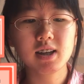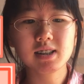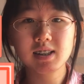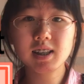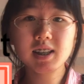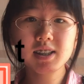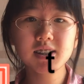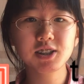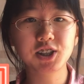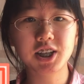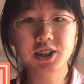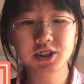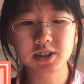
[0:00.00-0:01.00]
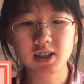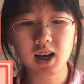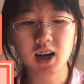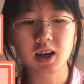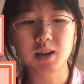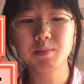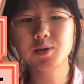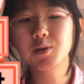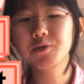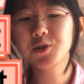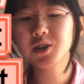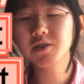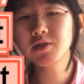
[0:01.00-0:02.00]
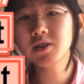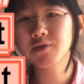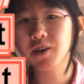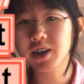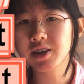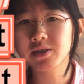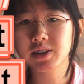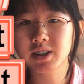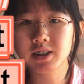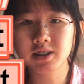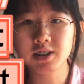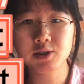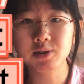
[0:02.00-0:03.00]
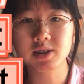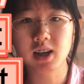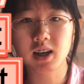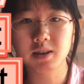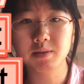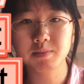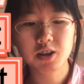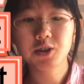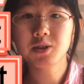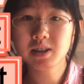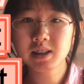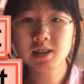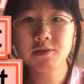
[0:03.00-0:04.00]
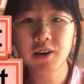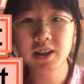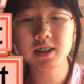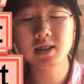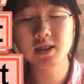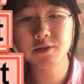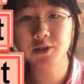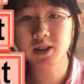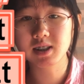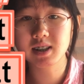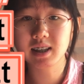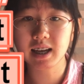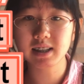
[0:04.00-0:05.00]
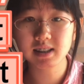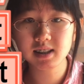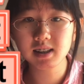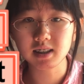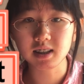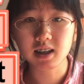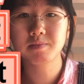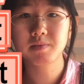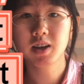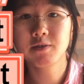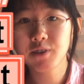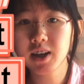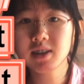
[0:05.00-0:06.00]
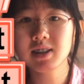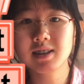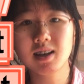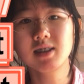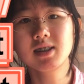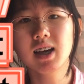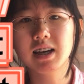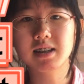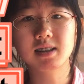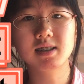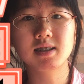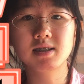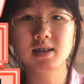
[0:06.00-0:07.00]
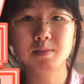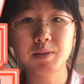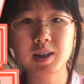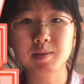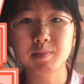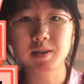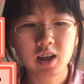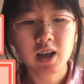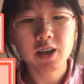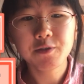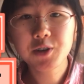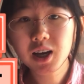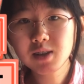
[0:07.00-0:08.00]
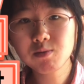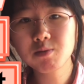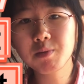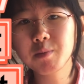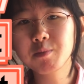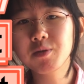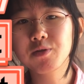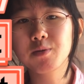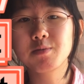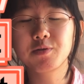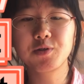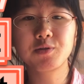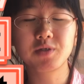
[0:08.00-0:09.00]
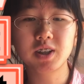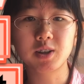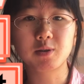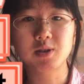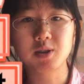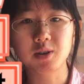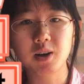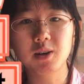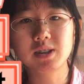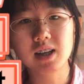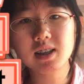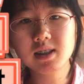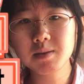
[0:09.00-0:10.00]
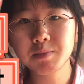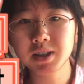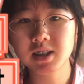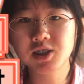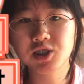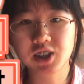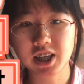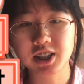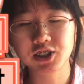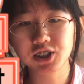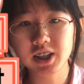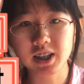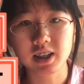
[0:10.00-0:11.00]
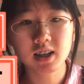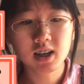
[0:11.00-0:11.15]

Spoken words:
T is a change in time, so if you're given the final and initial times, you'll need to find the difference to get T. And finally, delta x is displacement. If you guys will remember from a few videos ago, delta means change in.